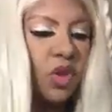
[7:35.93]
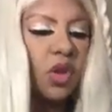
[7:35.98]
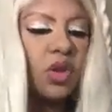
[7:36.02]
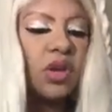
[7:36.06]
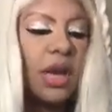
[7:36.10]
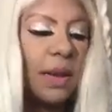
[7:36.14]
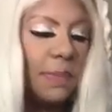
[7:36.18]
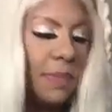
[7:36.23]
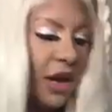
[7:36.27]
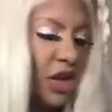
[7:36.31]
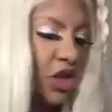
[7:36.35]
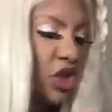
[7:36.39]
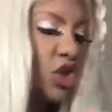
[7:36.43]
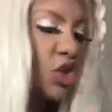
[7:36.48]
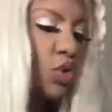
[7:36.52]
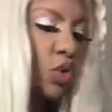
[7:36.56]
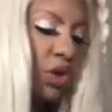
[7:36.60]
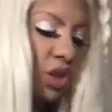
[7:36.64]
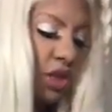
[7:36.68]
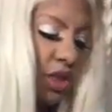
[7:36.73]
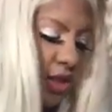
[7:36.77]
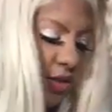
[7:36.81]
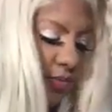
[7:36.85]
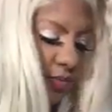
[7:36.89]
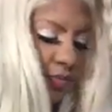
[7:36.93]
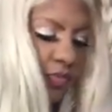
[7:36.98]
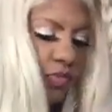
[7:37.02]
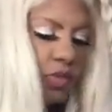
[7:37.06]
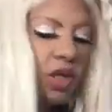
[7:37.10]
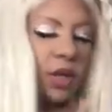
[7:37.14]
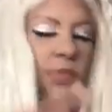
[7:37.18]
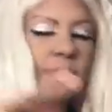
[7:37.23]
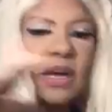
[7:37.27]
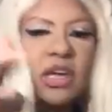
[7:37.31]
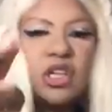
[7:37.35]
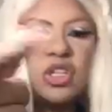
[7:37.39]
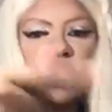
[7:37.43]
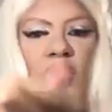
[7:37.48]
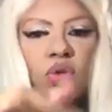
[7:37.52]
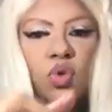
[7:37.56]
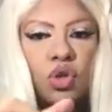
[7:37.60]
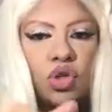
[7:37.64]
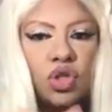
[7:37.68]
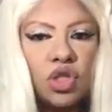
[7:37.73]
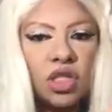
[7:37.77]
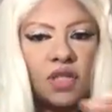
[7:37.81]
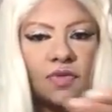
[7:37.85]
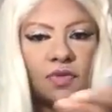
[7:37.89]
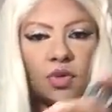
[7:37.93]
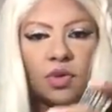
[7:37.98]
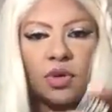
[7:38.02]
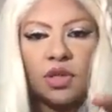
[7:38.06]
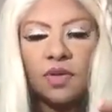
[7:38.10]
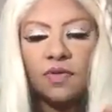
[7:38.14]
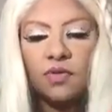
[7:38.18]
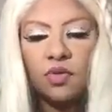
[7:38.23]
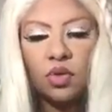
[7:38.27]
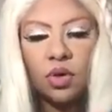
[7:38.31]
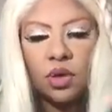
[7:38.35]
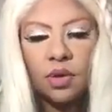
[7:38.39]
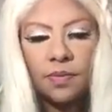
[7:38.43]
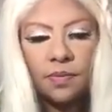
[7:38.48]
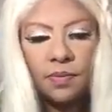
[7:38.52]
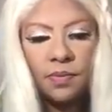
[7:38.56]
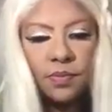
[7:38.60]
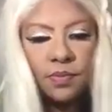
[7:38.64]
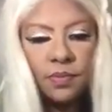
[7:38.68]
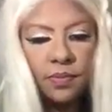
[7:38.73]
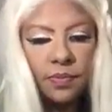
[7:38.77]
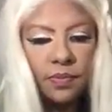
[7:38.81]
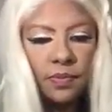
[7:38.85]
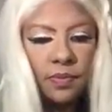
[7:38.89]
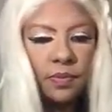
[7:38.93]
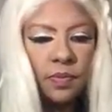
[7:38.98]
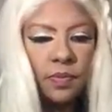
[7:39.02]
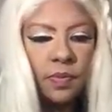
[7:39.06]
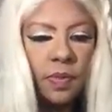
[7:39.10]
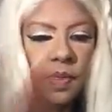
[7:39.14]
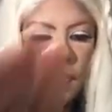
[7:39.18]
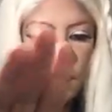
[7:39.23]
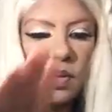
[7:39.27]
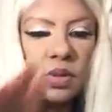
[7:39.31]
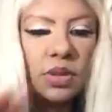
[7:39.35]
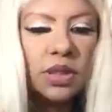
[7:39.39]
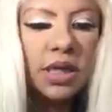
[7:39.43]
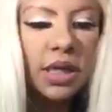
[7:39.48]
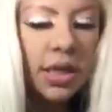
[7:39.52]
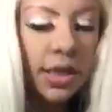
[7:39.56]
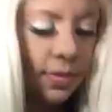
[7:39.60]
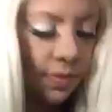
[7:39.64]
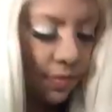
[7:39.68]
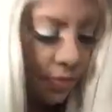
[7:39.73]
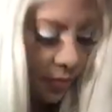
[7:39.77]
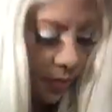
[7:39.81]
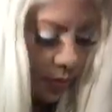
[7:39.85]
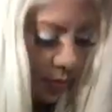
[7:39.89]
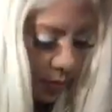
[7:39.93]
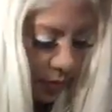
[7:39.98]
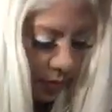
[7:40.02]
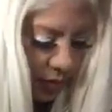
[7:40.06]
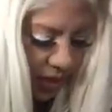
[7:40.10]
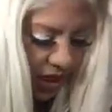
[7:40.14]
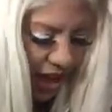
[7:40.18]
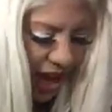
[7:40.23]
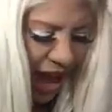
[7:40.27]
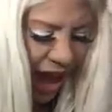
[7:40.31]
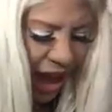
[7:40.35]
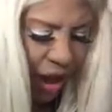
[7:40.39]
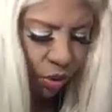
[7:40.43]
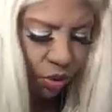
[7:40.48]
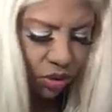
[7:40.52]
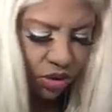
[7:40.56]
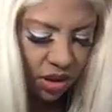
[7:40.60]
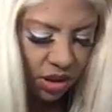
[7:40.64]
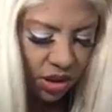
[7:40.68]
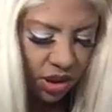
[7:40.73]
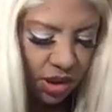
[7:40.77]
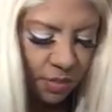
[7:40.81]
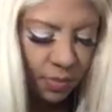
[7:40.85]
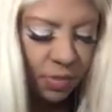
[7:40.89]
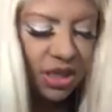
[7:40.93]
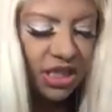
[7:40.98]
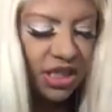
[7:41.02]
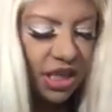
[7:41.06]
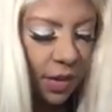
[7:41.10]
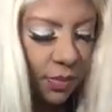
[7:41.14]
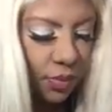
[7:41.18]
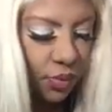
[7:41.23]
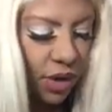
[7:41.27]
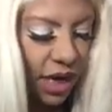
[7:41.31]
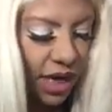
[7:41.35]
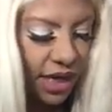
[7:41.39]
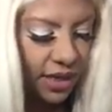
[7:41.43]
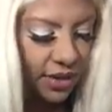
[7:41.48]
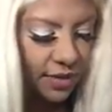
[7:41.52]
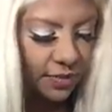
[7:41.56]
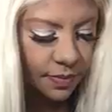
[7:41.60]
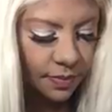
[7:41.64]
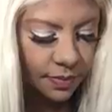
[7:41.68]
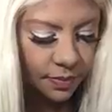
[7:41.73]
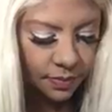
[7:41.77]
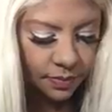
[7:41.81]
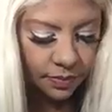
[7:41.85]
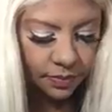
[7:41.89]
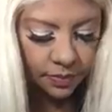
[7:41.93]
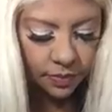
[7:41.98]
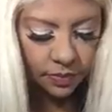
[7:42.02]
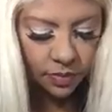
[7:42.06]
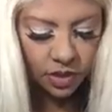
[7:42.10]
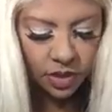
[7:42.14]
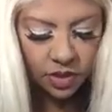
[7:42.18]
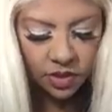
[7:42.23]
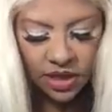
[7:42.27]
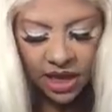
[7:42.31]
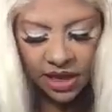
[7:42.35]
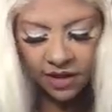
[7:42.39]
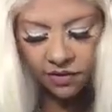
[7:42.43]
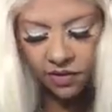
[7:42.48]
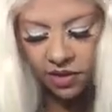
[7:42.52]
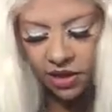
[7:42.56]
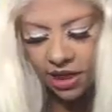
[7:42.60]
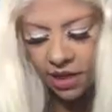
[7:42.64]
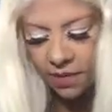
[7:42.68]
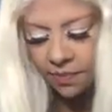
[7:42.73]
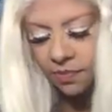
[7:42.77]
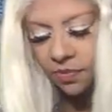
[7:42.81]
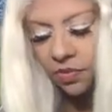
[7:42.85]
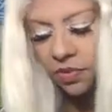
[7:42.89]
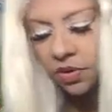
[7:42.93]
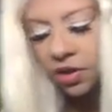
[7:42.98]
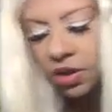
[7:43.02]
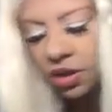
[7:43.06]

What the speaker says: Okay, Page of Swords. Page of Swords just flew on the floor. Ow. But it's upright, thankfully.